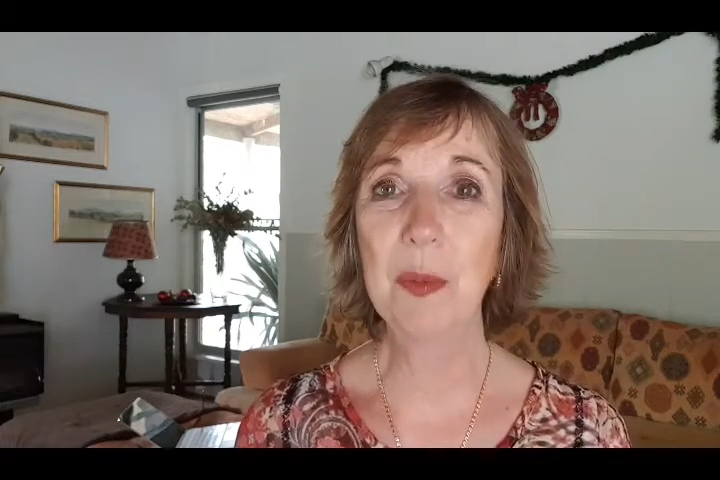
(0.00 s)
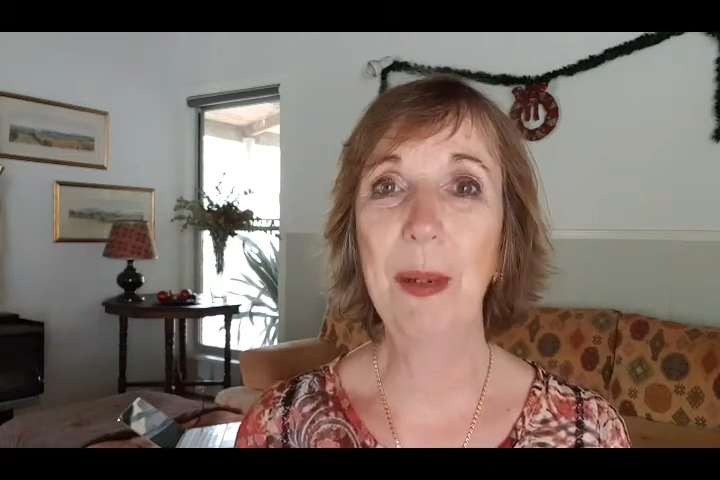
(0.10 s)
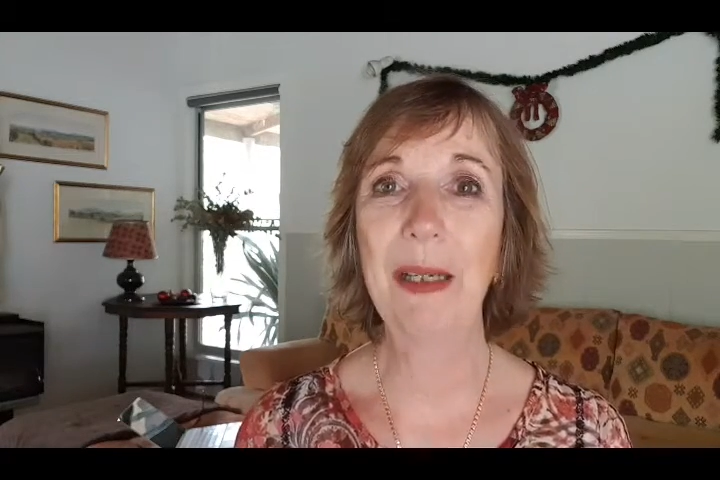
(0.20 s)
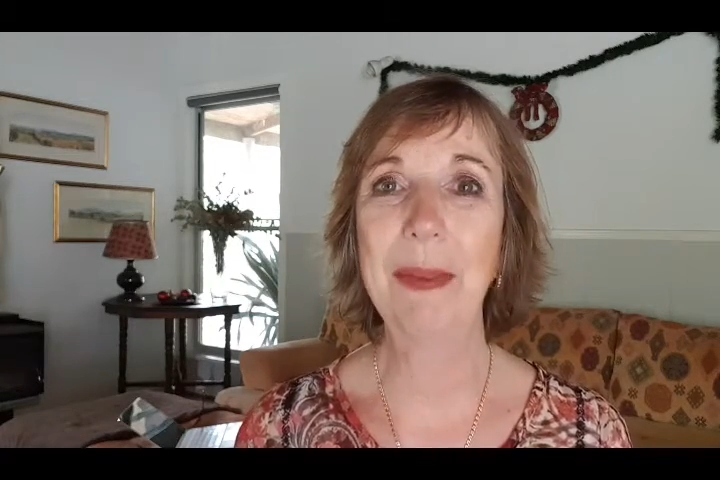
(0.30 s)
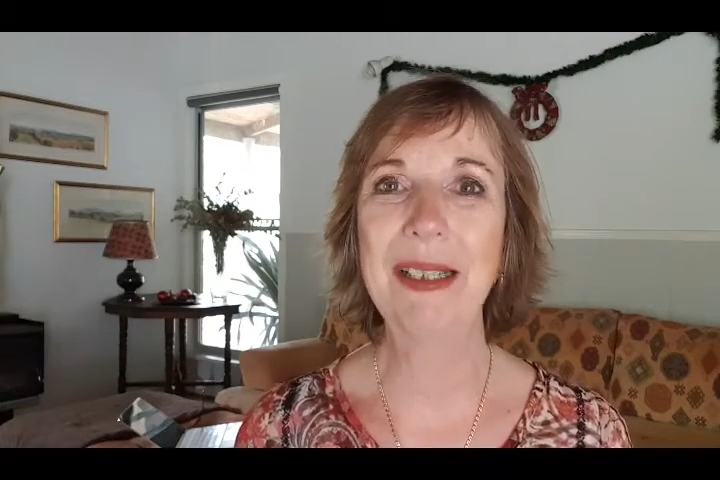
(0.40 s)

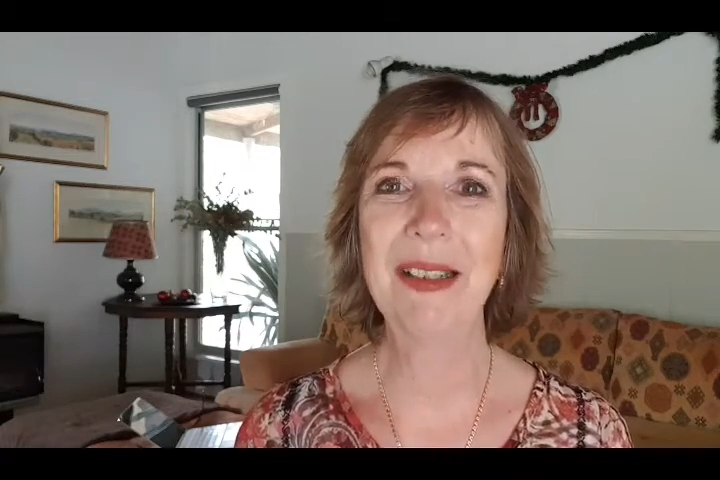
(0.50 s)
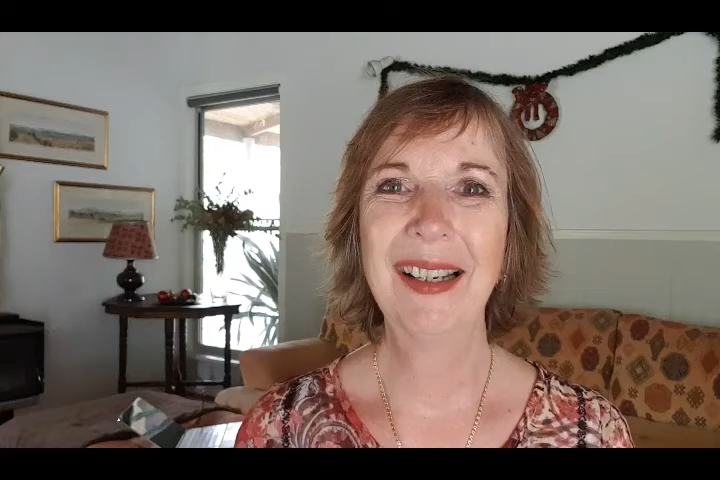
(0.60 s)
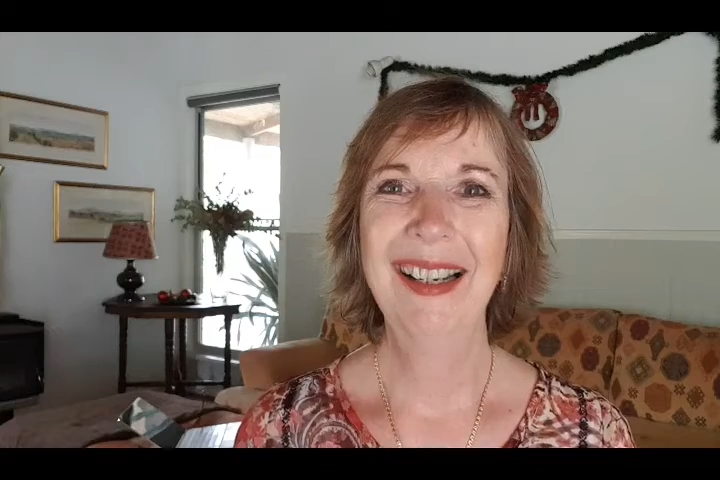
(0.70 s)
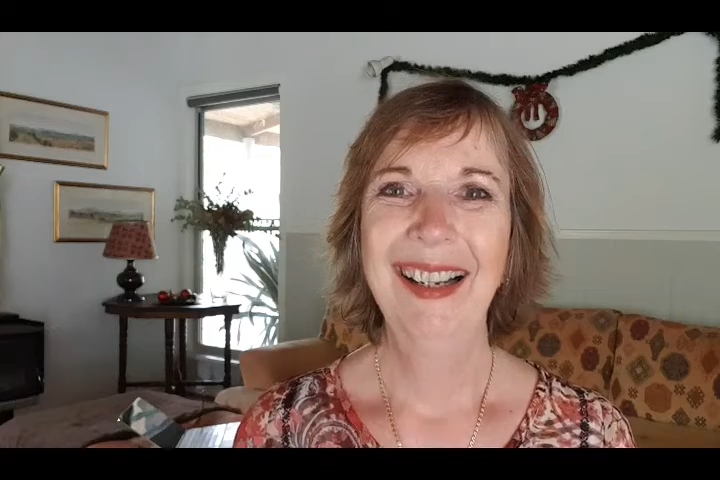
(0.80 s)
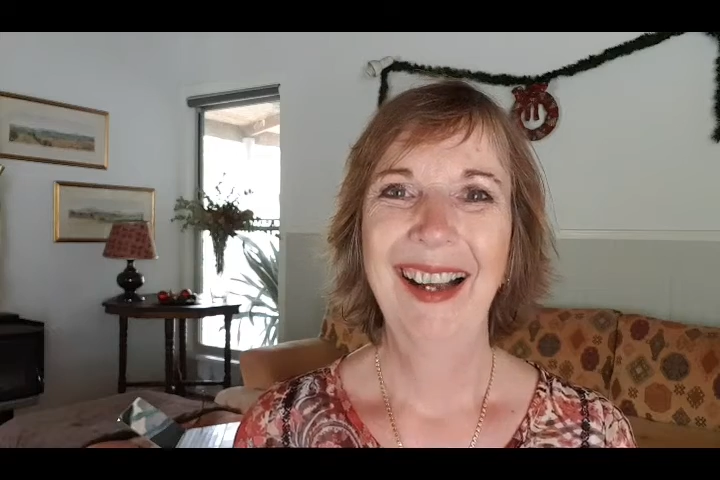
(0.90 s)
babies
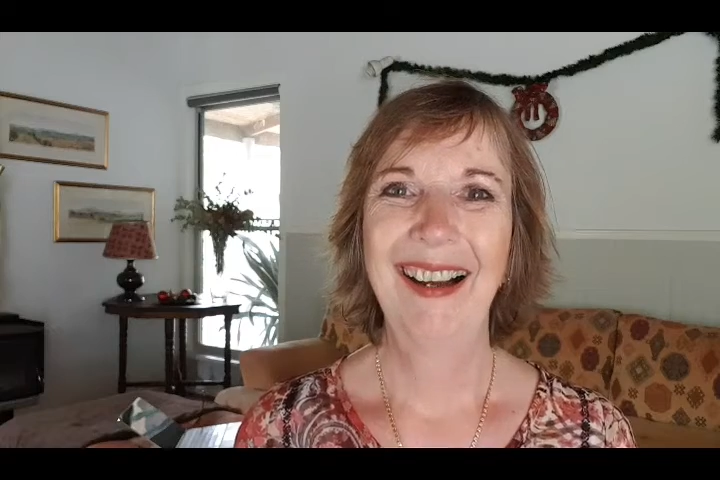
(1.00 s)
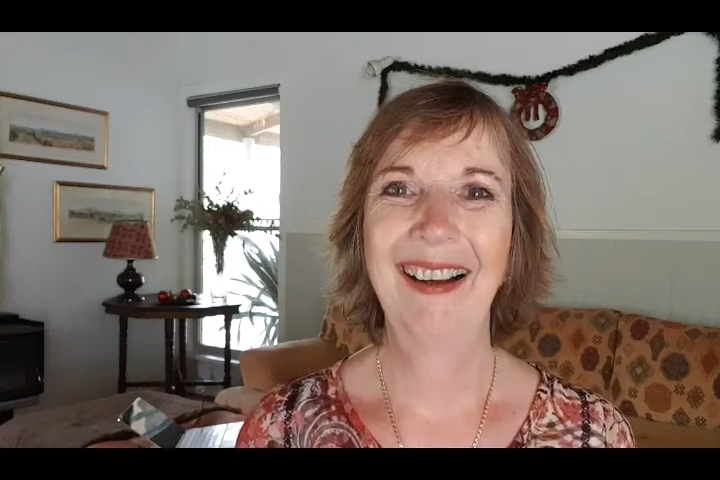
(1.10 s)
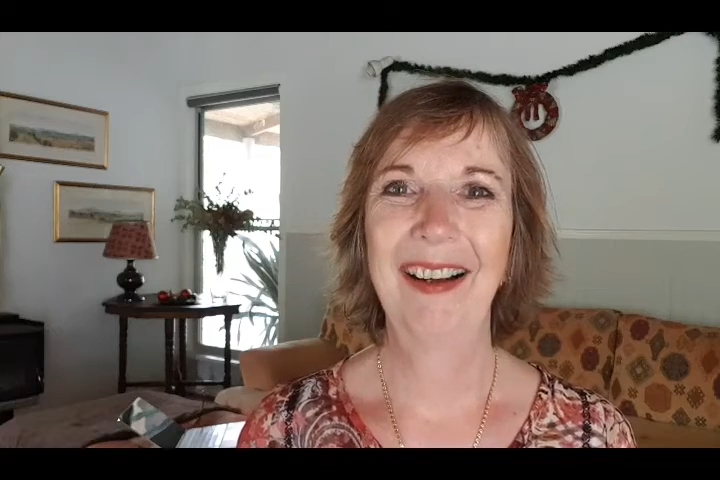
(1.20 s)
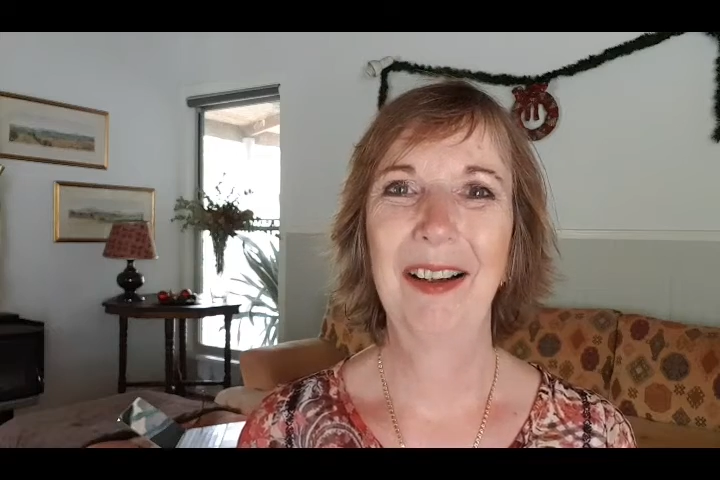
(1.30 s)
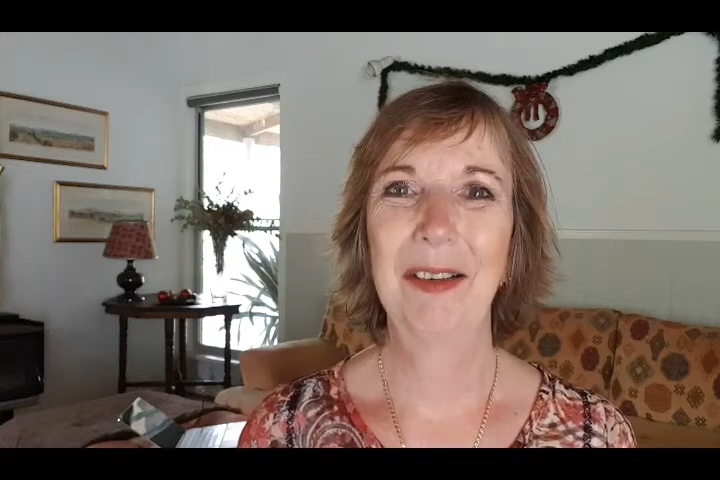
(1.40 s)

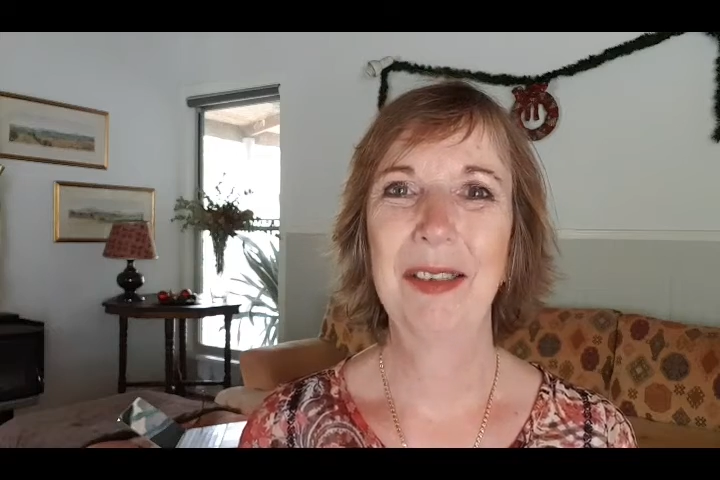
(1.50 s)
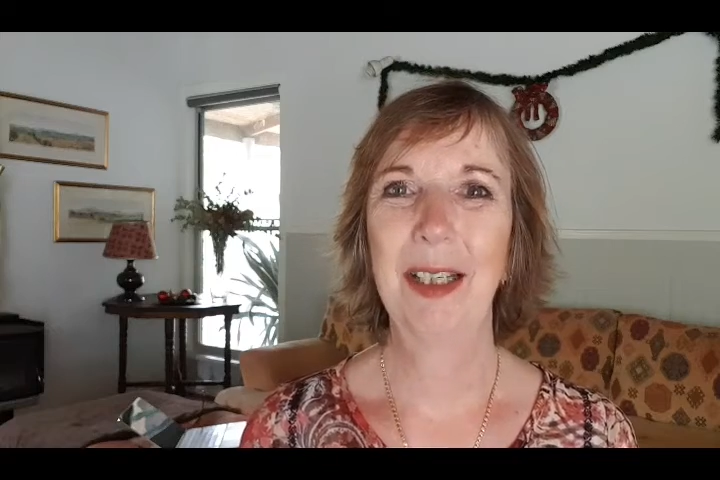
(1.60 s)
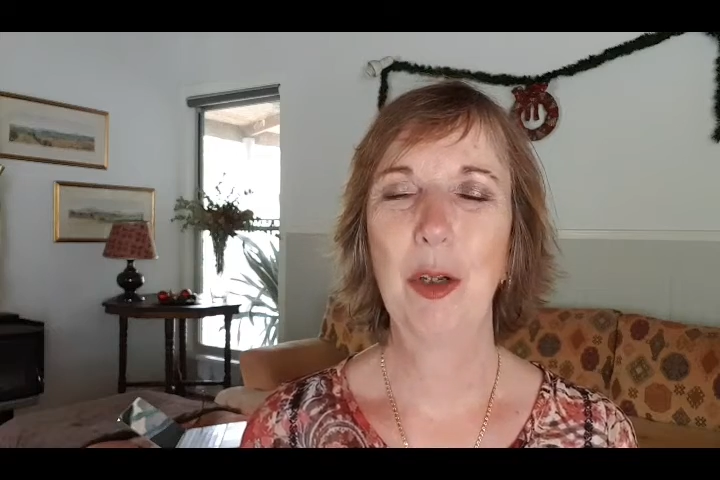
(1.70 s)
are,